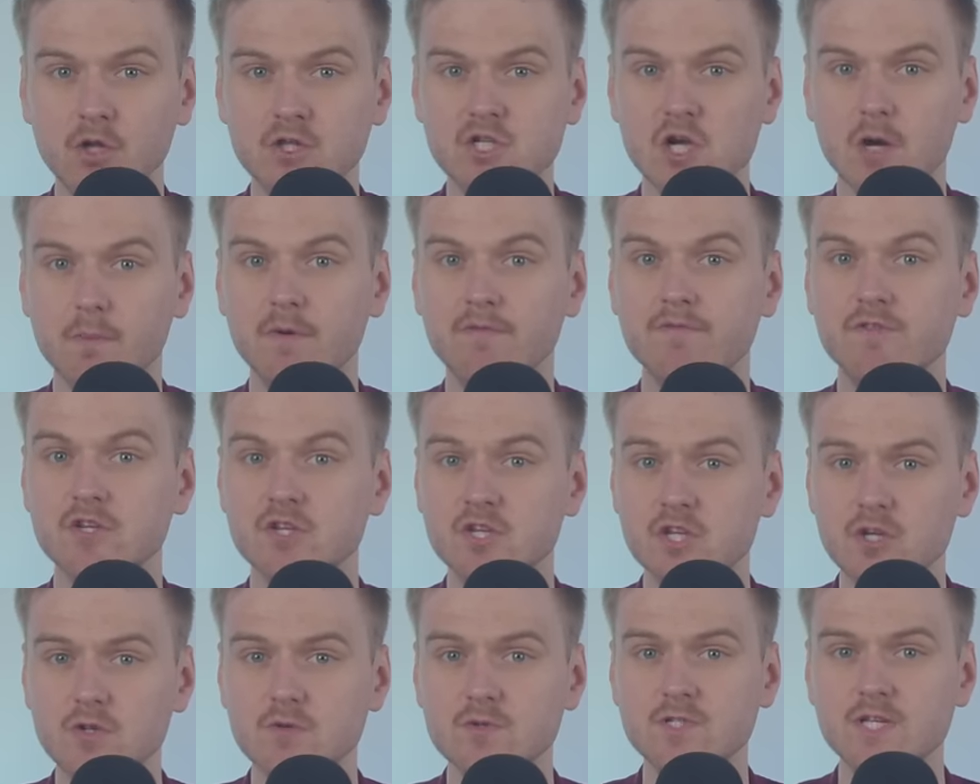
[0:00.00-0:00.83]
on top of the
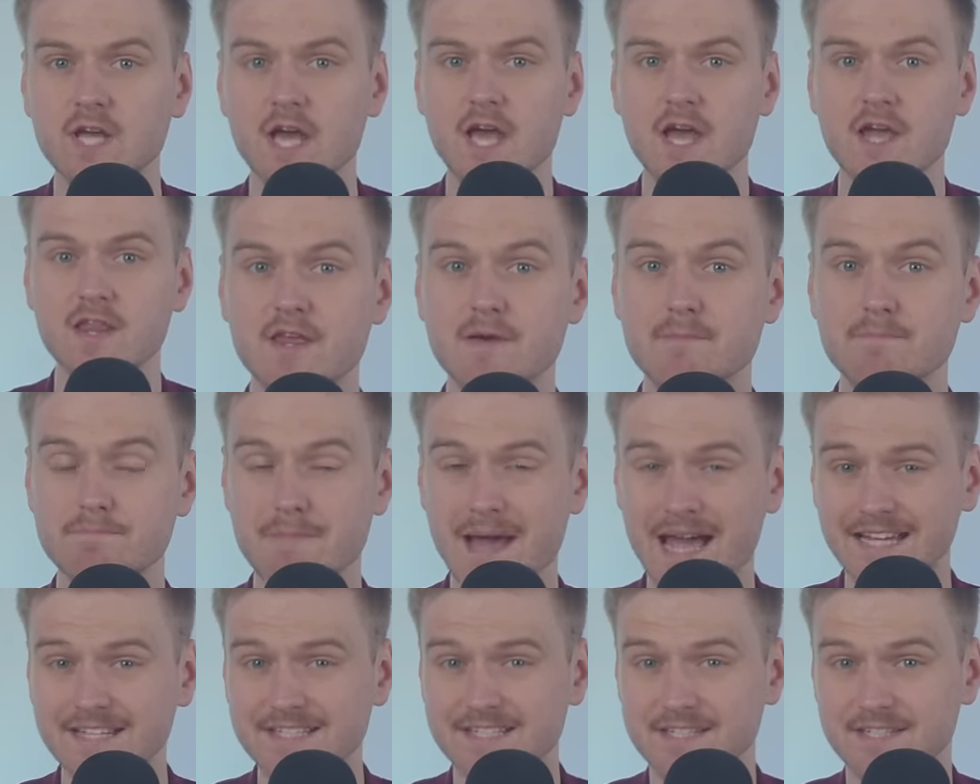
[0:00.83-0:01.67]
news that
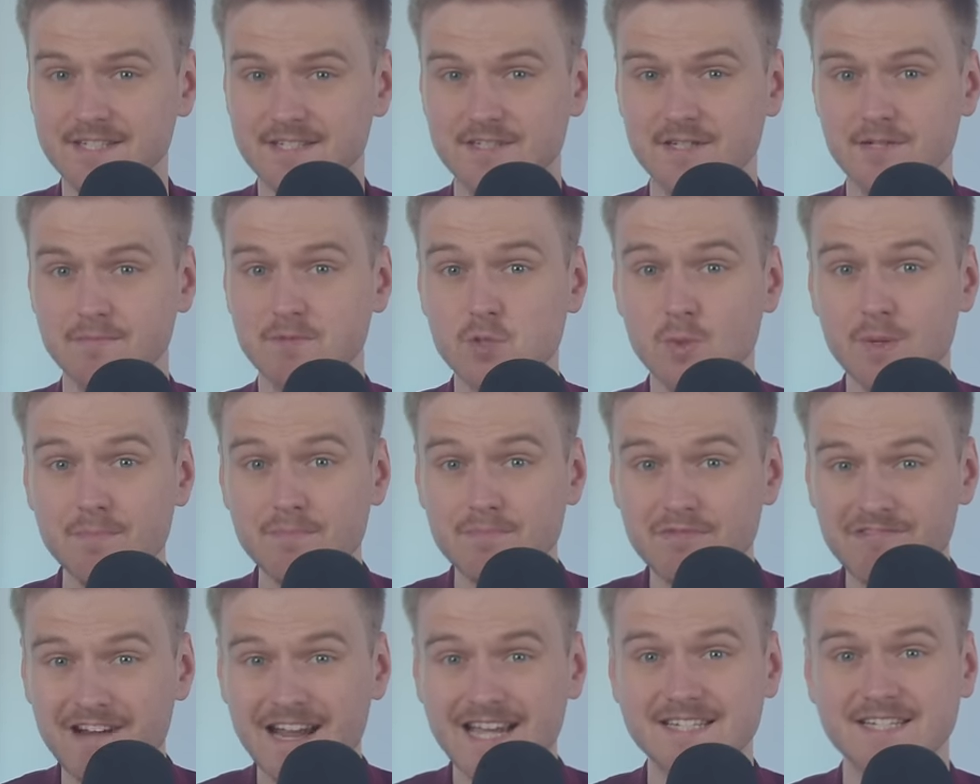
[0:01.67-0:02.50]
matters to
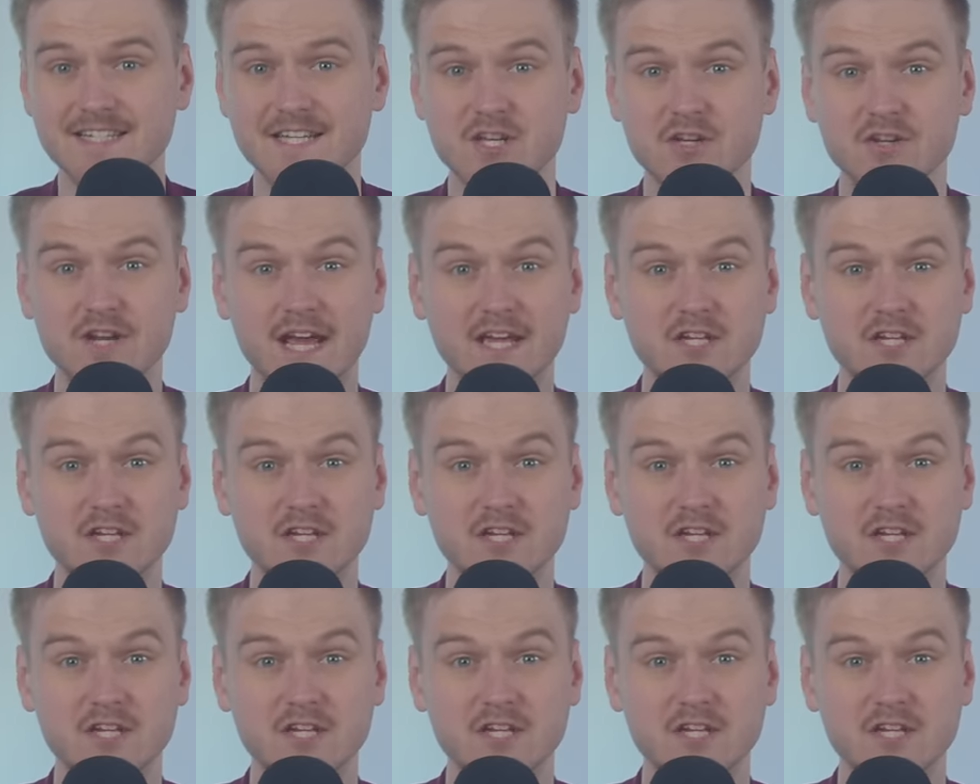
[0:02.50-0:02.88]
impress at your